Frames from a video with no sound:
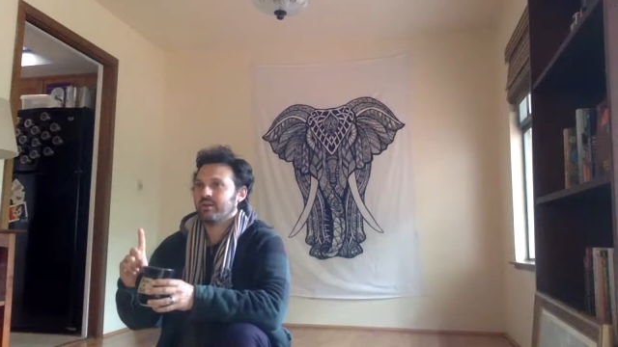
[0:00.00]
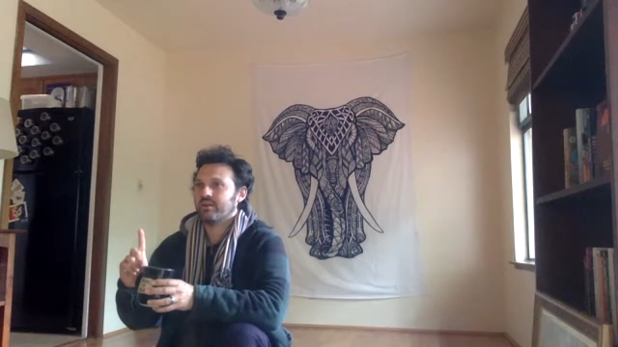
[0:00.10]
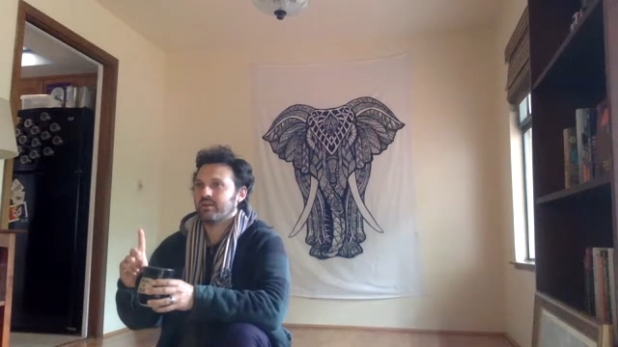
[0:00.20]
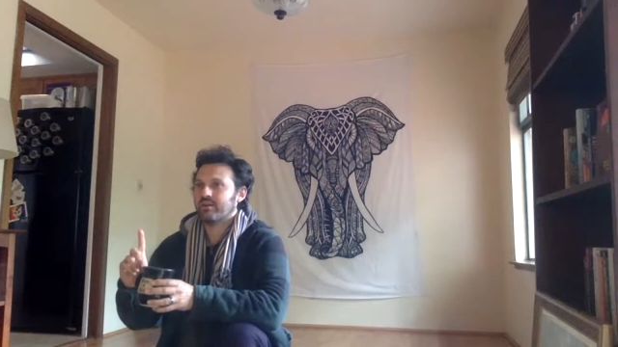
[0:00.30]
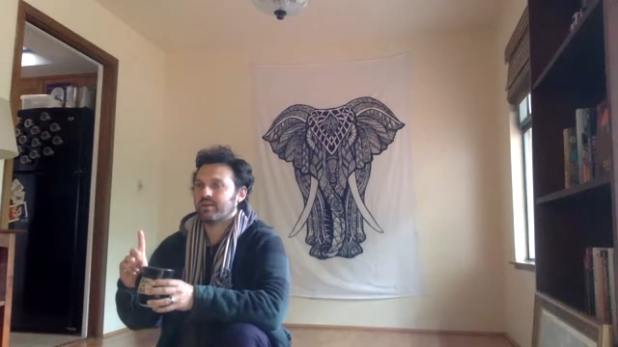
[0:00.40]

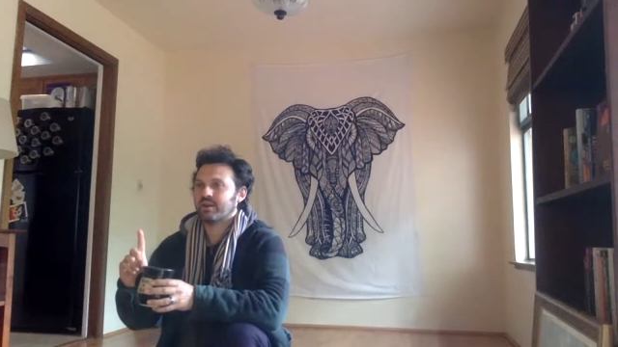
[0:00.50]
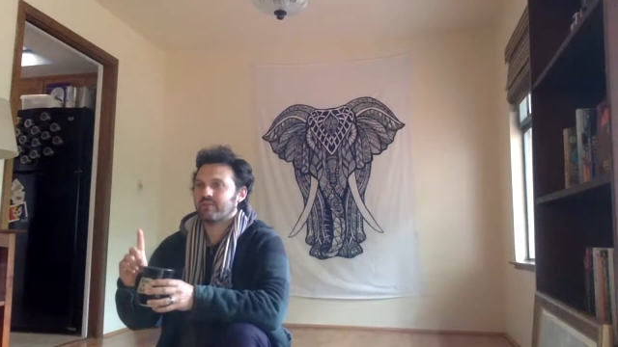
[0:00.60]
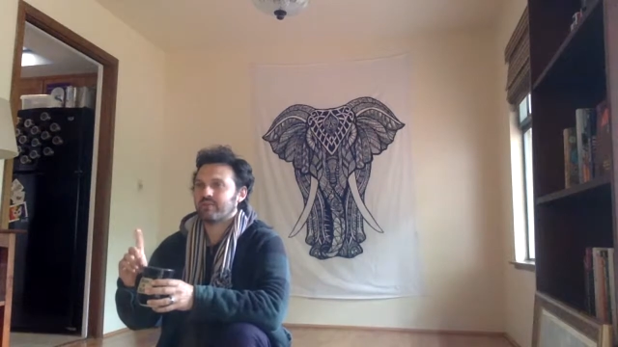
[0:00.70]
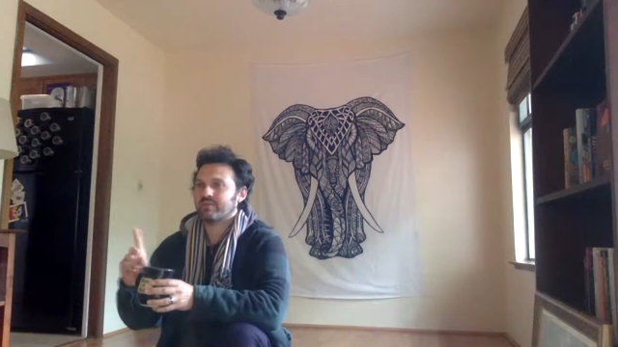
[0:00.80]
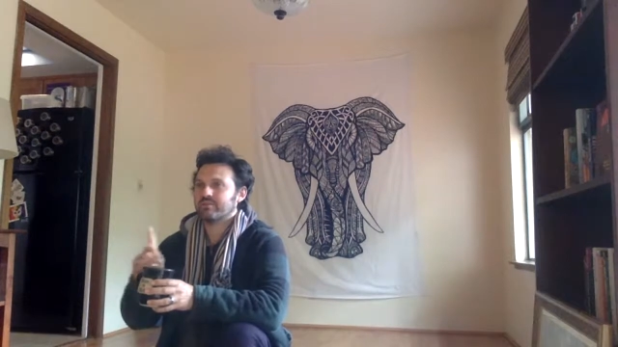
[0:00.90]
not
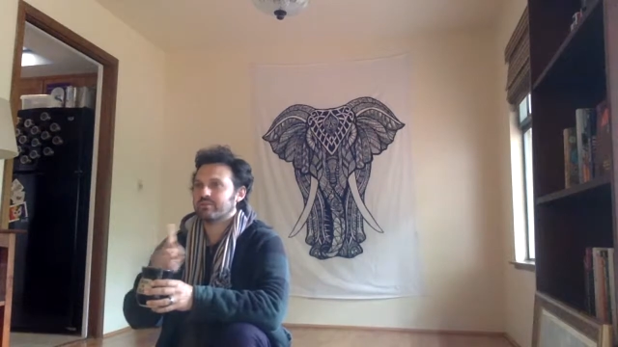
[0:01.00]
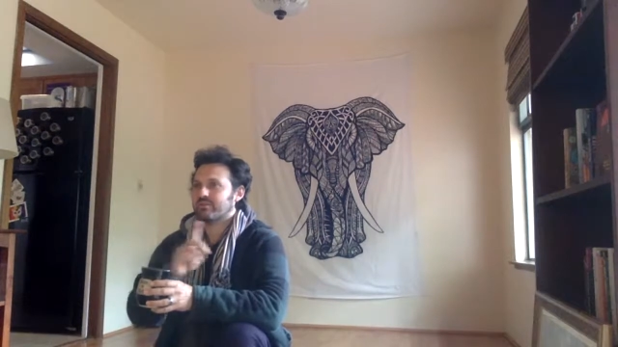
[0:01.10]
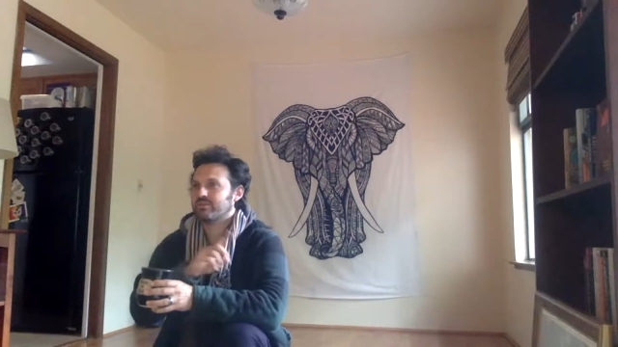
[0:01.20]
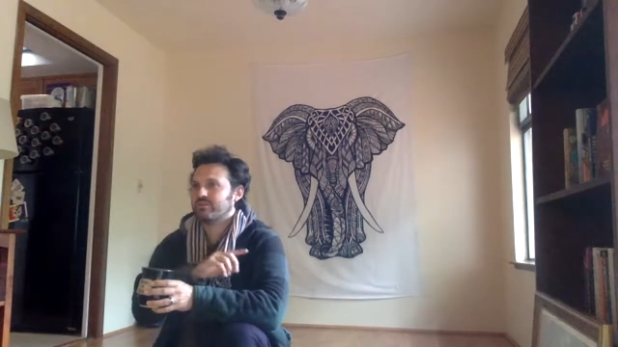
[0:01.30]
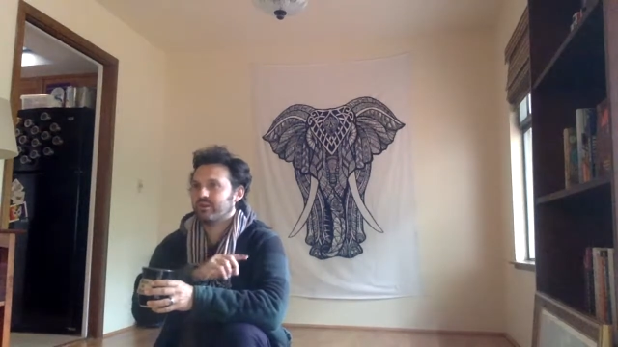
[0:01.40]
have to
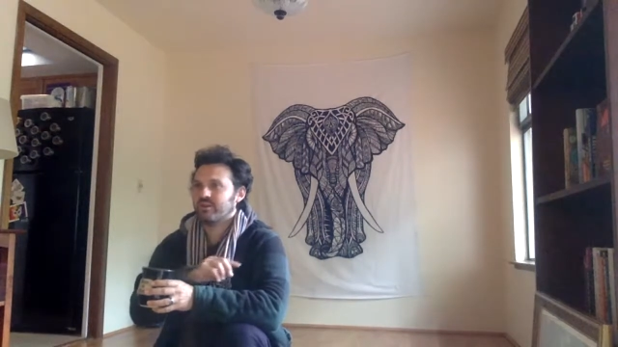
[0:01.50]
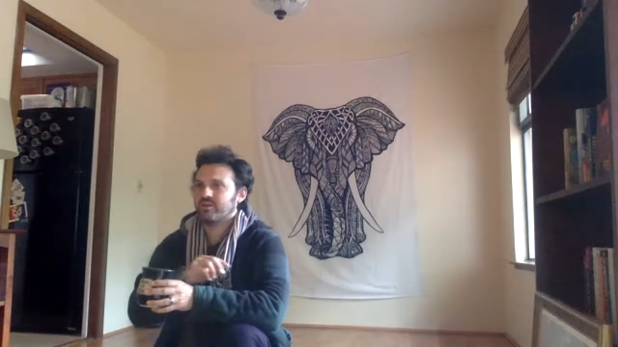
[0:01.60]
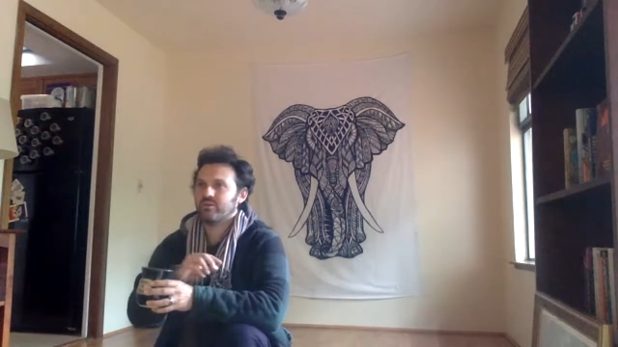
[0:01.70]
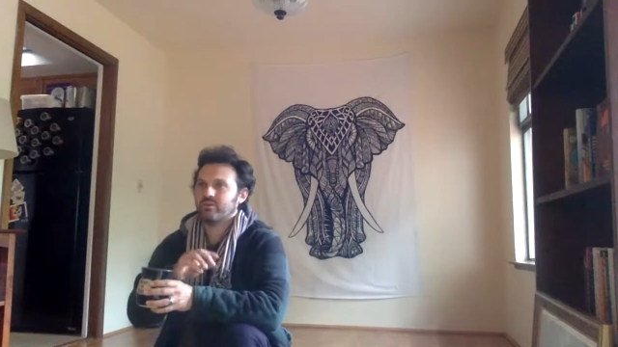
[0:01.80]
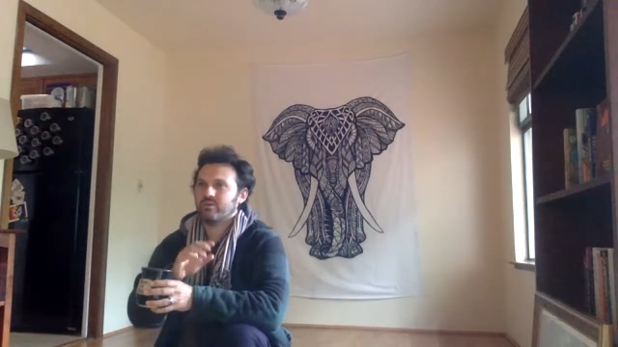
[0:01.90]
disassociate
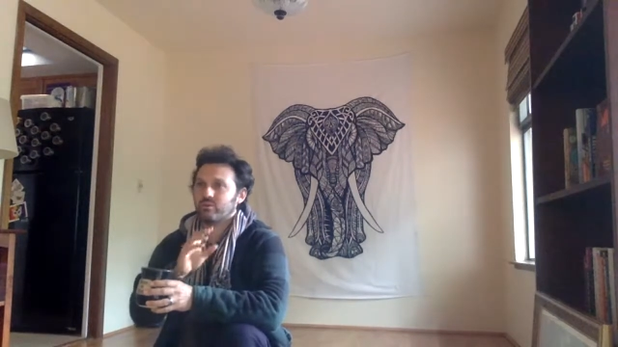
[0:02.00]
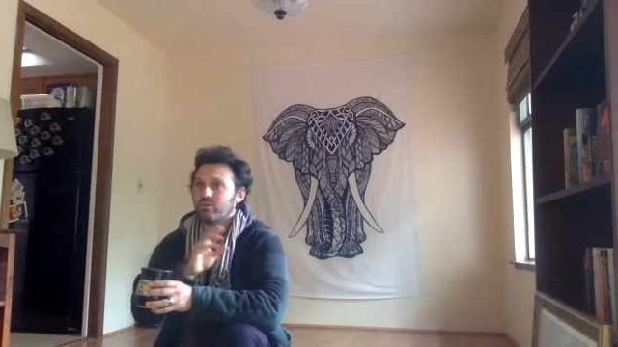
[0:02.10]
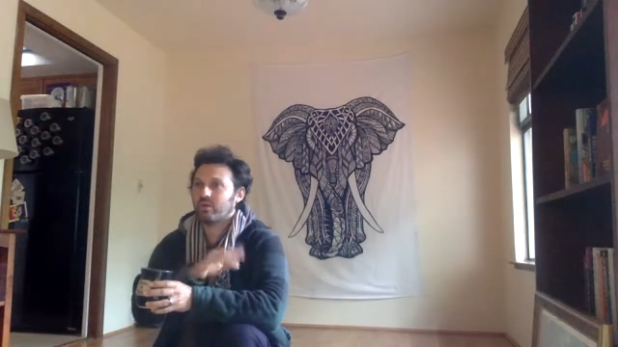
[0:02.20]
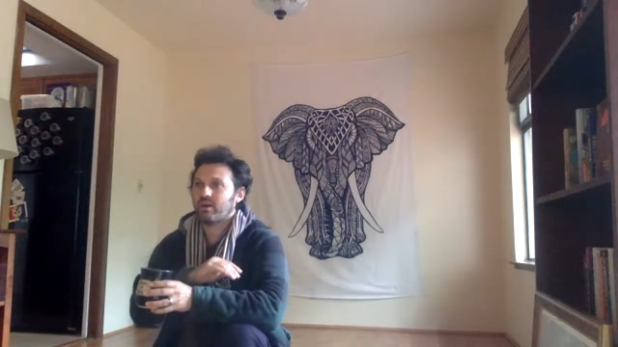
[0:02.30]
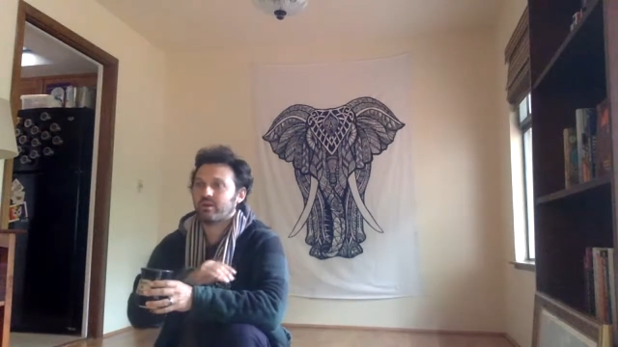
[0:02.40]
who
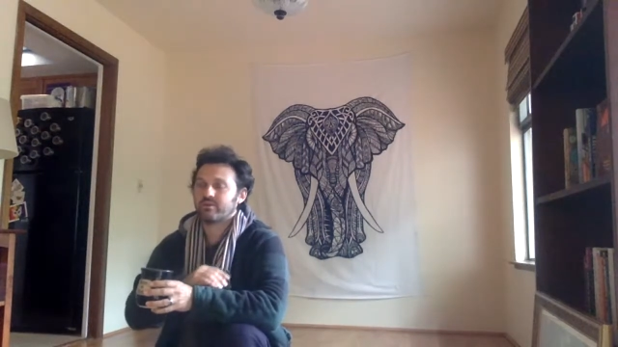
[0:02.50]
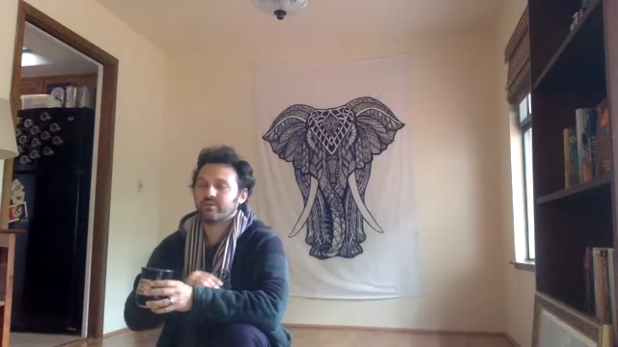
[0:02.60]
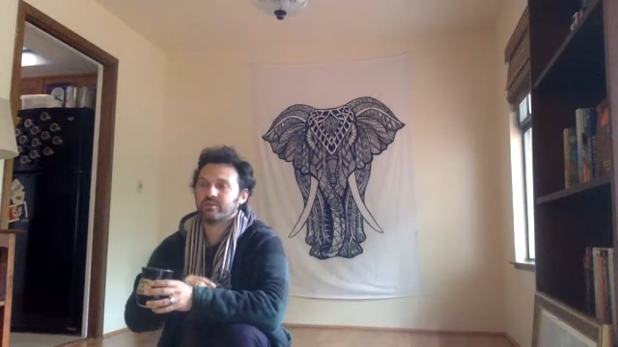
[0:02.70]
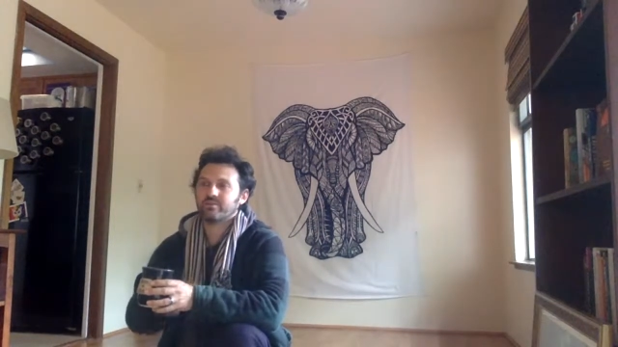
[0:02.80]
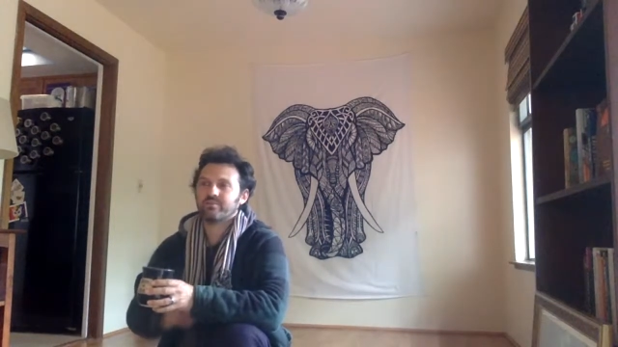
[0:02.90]
taught it to
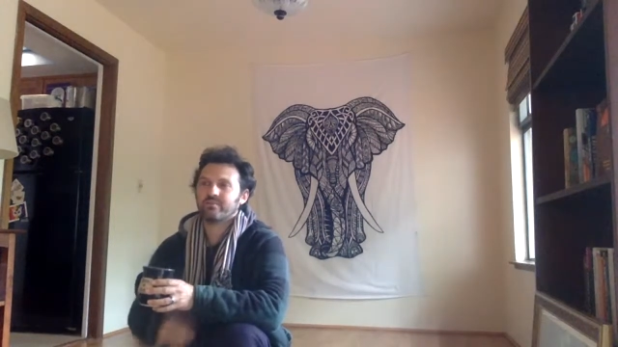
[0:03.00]
you,